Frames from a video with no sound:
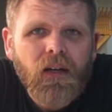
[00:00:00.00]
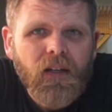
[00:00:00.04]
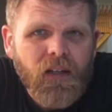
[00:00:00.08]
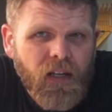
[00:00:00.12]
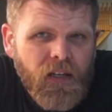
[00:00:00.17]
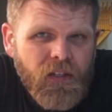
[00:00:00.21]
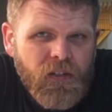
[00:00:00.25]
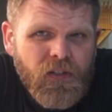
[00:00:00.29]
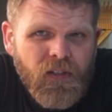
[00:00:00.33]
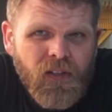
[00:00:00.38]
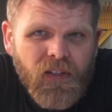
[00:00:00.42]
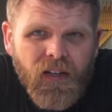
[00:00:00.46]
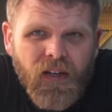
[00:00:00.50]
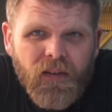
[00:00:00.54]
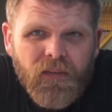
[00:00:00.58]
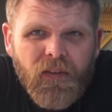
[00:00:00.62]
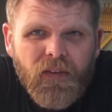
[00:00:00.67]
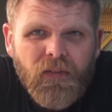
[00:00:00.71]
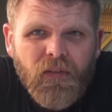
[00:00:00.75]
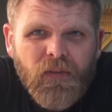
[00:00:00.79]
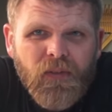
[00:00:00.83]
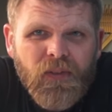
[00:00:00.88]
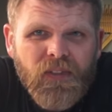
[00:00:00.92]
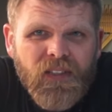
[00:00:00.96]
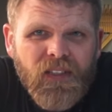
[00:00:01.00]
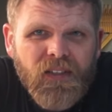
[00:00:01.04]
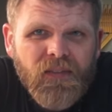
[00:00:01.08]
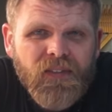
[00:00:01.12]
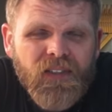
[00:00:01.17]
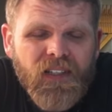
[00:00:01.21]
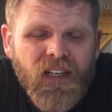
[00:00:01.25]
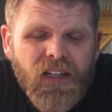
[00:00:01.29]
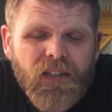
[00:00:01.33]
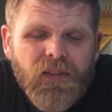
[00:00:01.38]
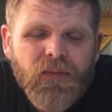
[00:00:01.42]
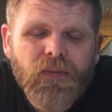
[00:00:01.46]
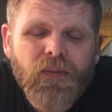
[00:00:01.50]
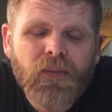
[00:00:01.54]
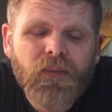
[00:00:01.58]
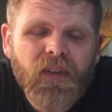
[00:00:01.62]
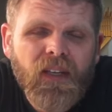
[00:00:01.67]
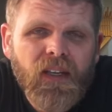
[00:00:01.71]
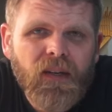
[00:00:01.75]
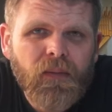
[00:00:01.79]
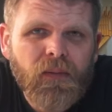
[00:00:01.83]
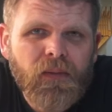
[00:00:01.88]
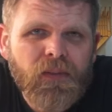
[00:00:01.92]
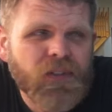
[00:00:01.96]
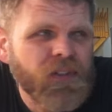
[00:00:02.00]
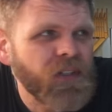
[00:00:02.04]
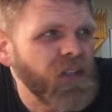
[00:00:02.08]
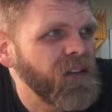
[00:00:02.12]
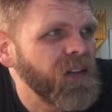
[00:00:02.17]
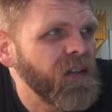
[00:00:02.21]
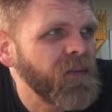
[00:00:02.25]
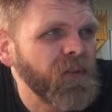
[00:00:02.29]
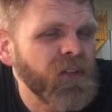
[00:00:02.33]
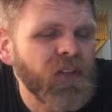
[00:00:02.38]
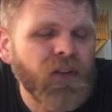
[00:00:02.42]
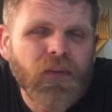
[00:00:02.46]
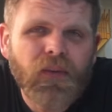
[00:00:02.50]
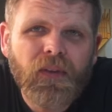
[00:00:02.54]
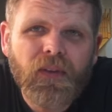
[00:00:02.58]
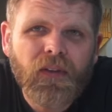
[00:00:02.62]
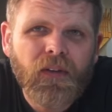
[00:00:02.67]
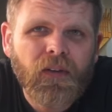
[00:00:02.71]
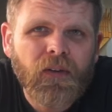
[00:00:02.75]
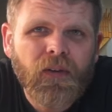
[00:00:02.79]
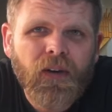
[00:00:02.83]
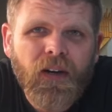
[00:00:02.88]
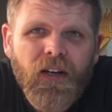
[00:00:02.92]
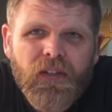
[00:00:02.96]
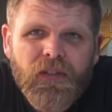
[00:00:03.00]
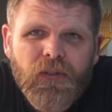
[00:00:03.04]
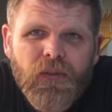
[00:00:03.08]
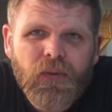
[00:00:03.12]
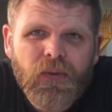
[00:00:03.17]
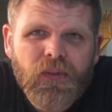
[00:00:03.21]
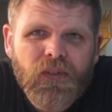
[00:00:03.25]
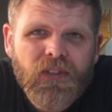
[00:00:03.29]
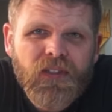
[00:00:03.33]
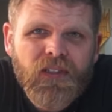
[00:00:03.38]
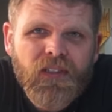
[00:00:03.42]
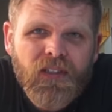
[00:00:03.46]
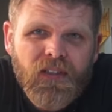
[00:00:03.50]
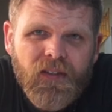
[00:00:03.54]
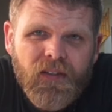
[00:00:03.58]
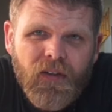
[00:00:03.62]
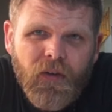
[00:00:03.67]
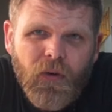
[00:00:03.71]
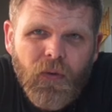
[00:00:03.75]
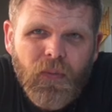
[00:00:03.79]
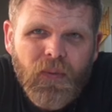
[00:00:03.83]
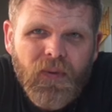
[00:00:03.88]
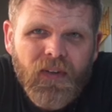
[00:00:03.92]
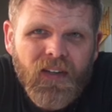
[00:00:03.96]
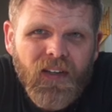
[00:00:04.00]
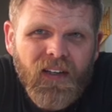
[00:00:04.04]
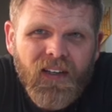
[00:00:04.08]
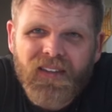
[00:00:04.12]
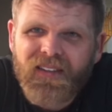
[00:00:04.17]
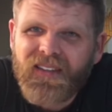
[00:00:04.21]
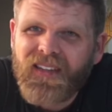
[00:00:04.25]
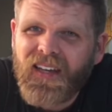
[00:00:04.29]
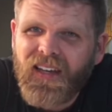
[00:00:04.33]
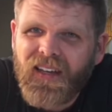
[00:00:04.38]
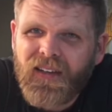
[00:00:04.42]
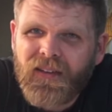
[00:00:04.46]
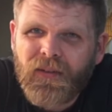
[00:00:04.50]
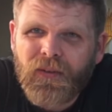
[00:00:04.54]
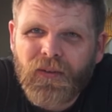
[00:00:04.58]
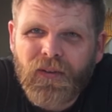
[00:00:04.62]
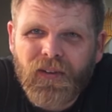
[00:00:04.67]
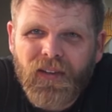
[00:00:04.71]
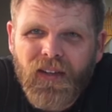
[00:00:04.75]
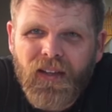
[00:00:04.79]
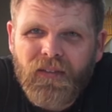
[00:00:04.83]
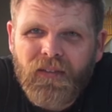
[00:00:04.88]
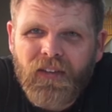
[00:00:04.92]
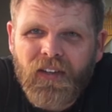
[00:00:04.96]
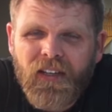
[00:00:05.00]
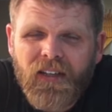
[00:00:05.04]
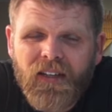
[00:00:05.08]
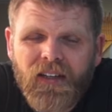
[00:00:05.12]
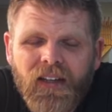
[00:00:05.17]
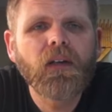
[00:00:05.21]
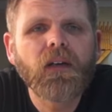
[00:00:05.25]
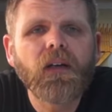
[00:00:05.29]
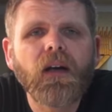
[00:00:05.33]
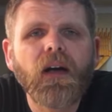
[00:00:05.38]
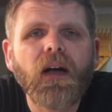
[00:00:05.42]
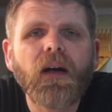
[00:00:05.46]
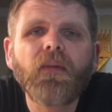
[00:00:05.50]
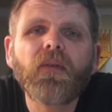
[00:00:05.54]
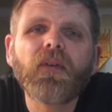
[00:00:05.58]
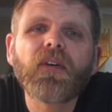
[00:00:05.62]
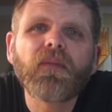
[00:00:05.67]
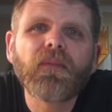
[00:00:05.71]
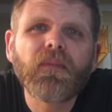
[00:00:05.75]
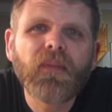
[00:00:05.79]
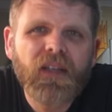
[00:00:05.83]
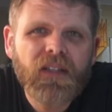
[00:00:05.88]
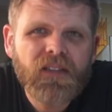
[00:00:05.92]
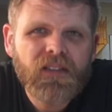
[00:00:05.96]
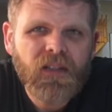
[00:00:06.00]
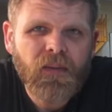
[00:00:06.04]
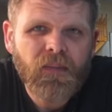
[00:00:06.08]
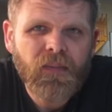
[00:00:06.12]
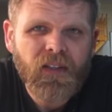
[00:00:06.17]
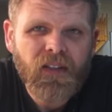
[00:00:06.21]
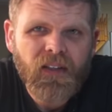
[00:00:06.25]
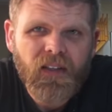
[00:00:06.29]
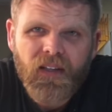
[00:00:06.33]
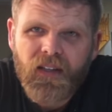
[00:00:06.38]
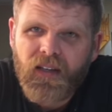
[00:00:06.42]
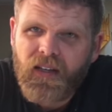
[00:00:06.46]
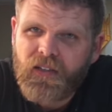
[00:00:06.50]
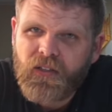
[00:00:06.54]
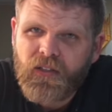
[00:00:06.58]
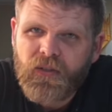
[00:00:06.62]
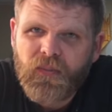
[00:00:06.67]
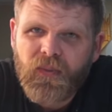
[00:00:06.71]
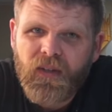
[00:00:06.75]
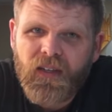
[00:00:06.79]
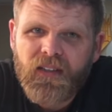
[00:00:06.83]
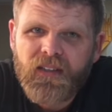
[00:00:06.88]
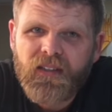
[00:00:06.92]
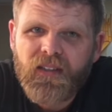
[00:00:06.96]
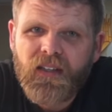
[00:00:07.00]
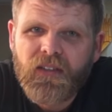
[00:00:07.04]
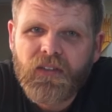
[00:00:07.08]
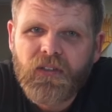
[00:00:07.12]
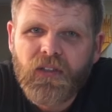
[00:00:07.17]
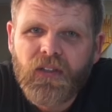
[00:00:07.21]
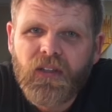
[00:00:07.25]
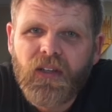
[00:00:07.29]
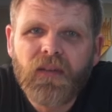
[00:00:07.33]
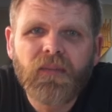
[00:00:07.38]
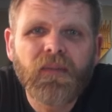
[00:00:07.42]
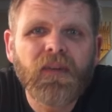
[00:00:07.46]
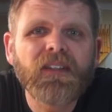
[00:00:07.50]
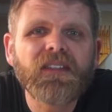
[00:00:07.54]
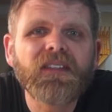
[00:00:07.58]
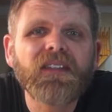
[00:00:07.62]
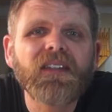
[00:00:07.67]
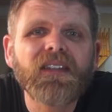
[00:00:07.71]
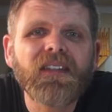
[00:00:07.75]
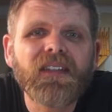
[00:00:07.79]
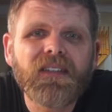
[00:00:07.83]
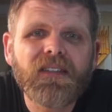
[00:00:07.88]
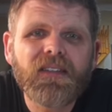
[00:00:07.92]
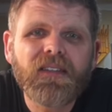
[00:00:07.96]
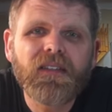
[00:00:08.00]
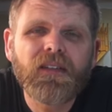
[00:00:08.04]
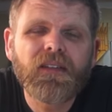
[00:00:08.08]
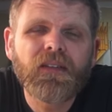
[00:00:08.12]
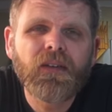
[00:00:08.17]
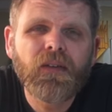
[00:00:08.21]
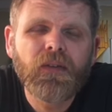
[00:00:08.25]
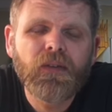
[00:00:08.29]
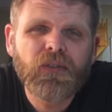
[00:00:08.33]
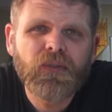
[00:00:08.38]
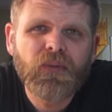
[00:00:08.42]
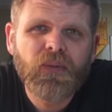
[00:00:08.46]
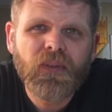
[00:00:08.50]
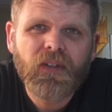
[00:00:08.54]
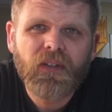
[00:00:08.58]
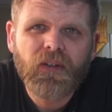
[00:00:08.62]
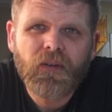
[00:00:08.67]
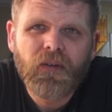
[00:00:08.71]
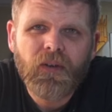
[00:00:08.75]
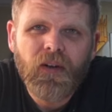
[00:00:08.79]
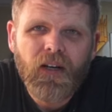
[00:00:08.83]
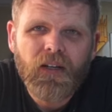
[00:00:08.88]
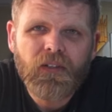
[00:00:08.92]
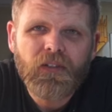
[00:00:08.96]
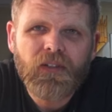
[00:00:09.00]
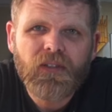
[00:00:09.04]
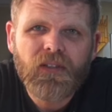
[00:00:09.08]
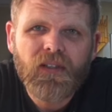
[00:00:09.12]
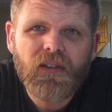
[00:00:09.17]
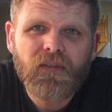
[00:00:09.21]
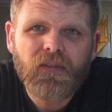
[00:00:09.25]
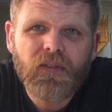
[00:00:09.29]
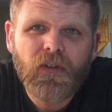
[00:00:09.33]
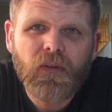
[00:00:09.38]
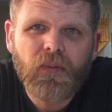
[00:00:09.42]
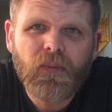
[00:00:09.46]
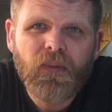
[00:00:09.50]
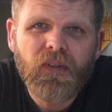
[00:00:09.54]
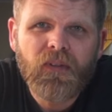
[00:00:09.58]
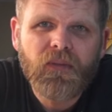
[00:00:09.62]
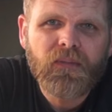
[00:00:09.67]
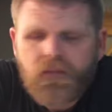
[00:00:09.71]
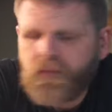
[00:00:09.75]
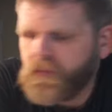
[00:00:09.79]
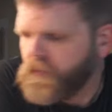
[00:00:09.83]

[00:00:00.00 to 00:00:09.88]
Occasionally, I've even received texts from neighbors to let me know that the garage door is still open at 10 or 11 at night. I want to make something that catches my attention and makes it easy to notice when the garage is left open.